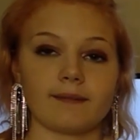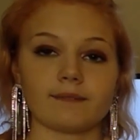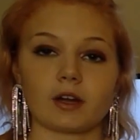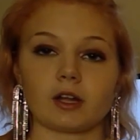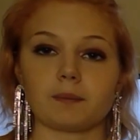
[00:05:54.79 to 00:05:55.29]

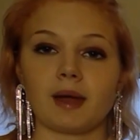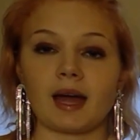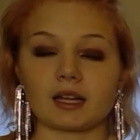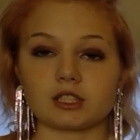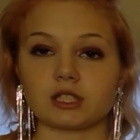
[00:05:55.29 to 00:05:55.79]
very
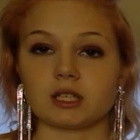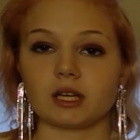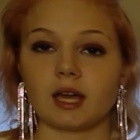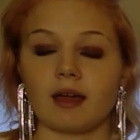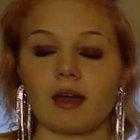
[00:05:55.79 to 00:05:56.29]
patchy
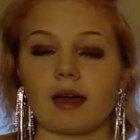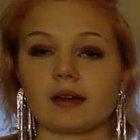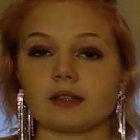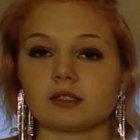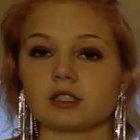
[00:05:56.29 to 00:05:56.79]

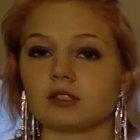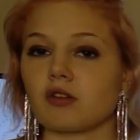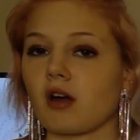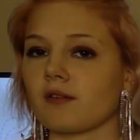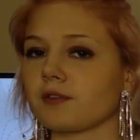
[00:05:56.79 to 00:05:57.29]
and
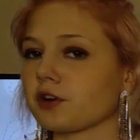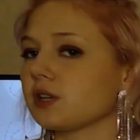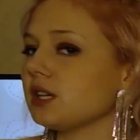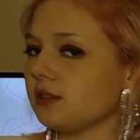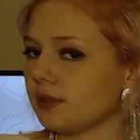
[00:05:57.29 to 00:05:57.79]
not very
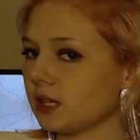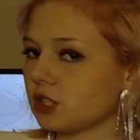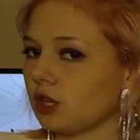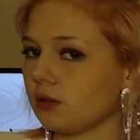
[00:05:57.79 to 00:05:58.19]
evened.